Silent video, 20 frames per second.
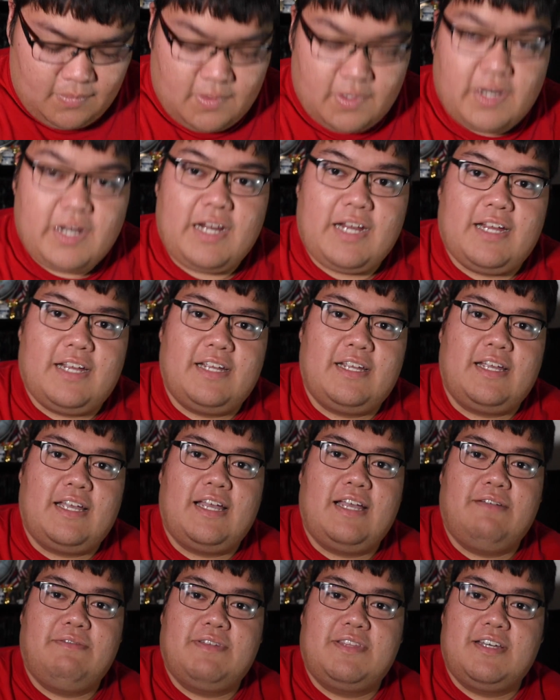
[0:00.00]
Alright,
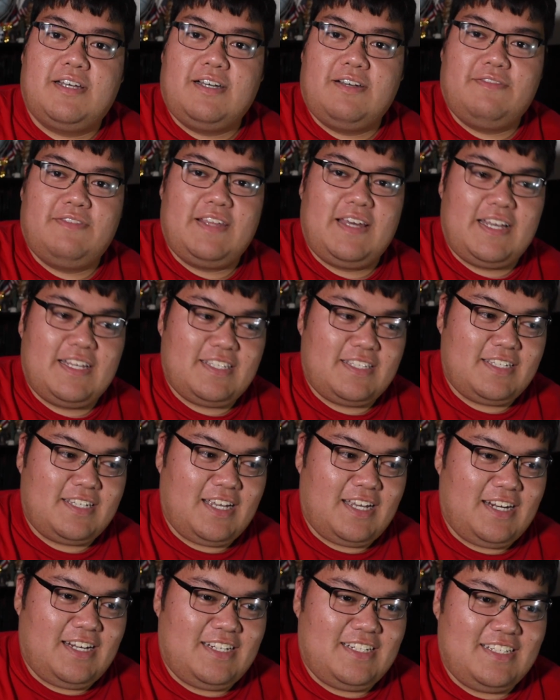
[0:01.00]
and with all of that
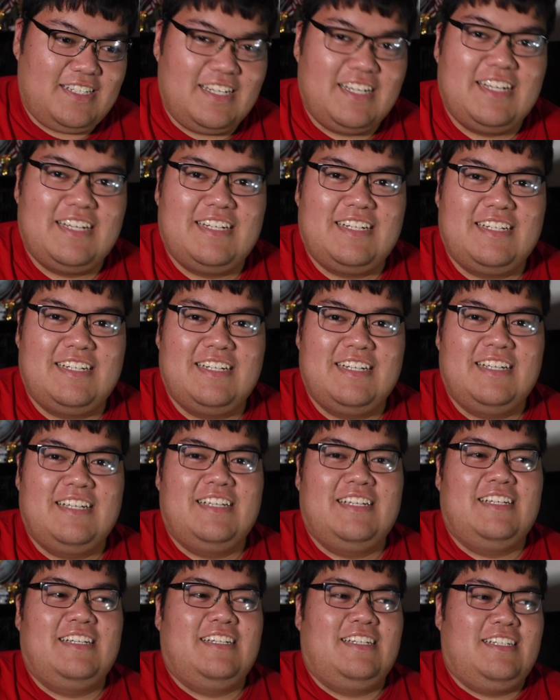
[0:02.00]
said and done,
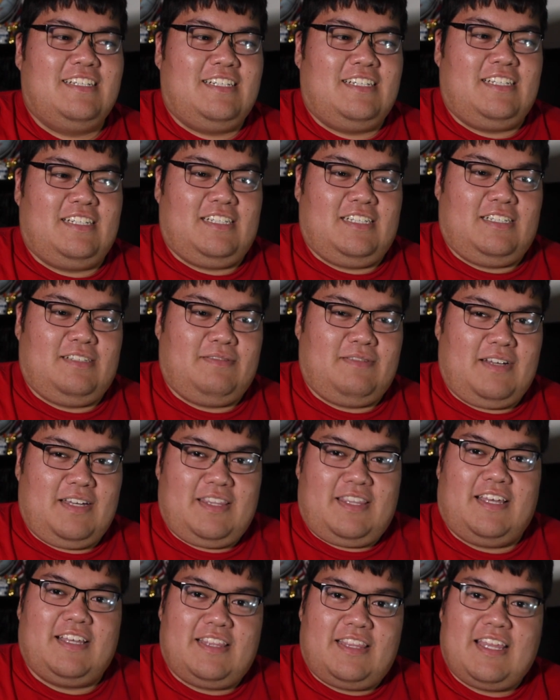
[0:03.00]

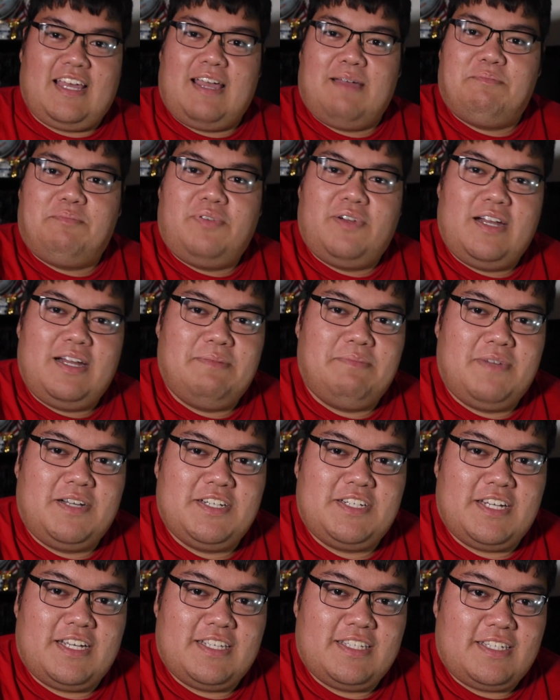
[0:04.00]
I think that pretty
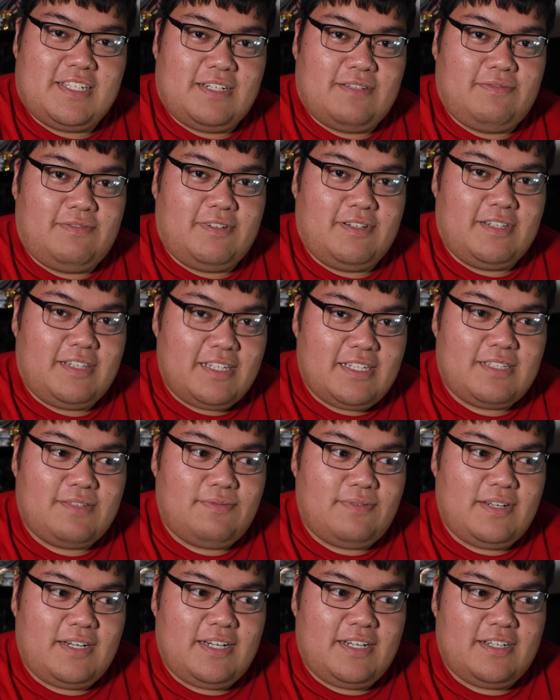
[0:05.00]
much ends it for
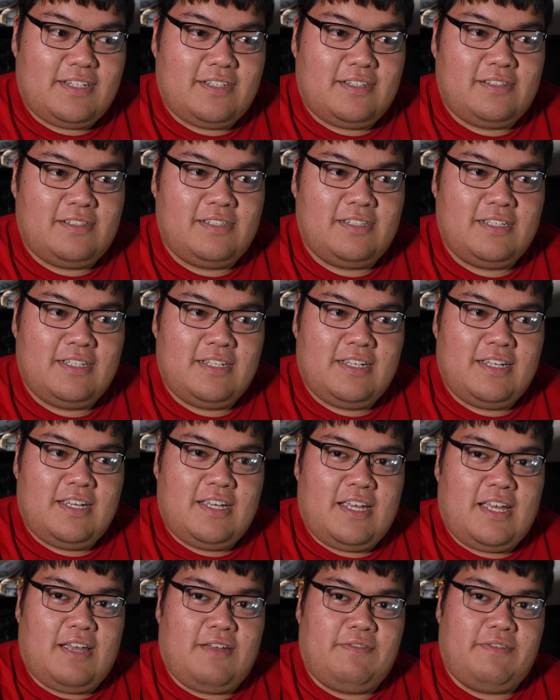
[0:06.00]
this video.
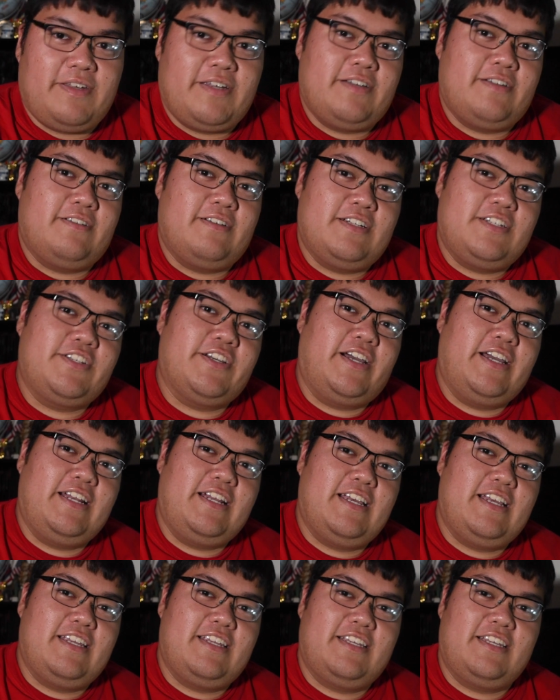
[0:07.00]
If you
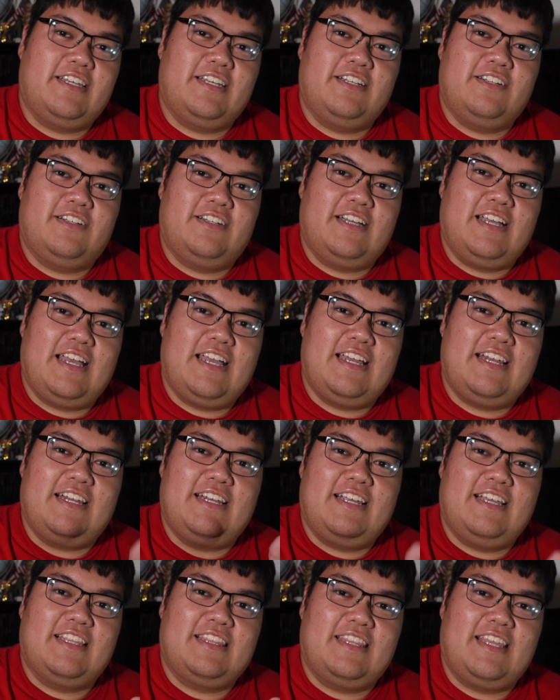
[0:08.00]
enjoyed it, you can go ahead
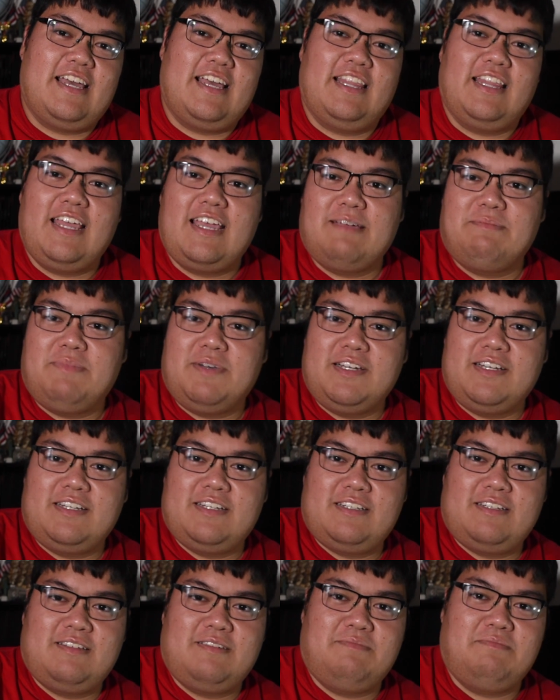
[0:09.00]
and hit that like
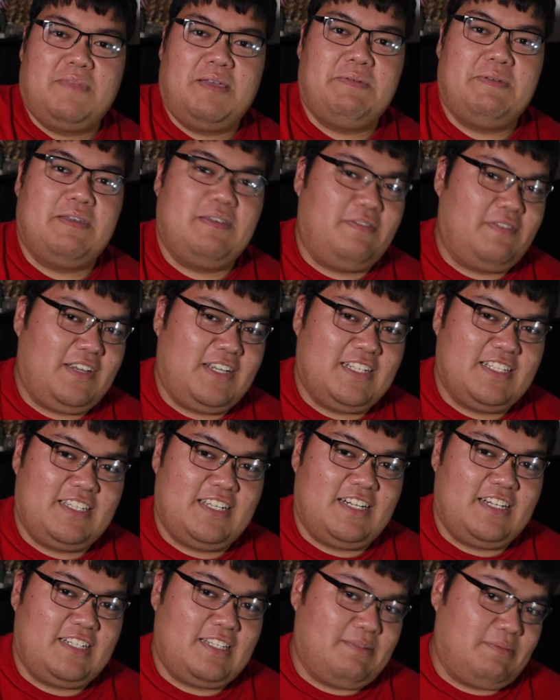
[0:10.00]
button, maybe even
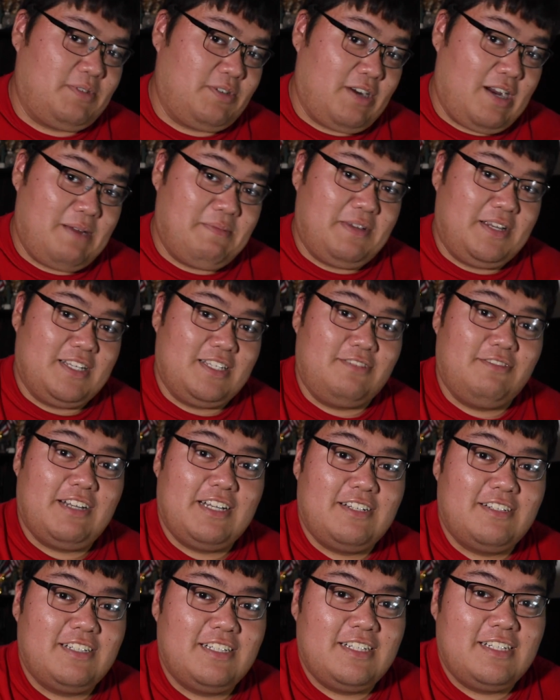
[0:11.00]
consider subscribing as
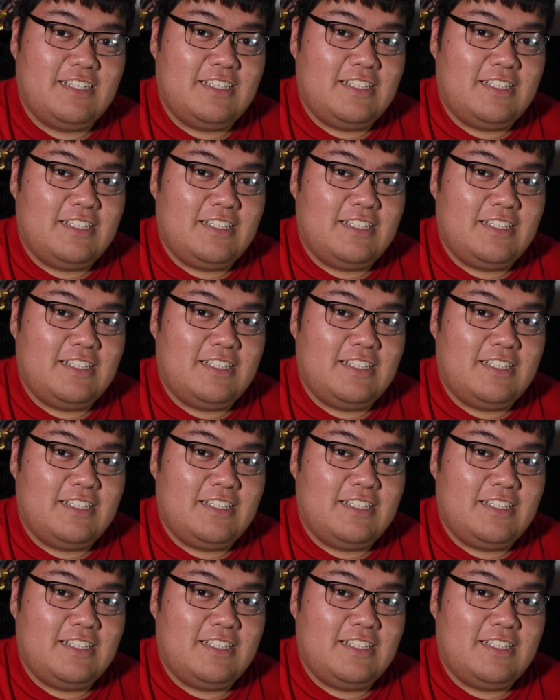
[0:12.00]
well.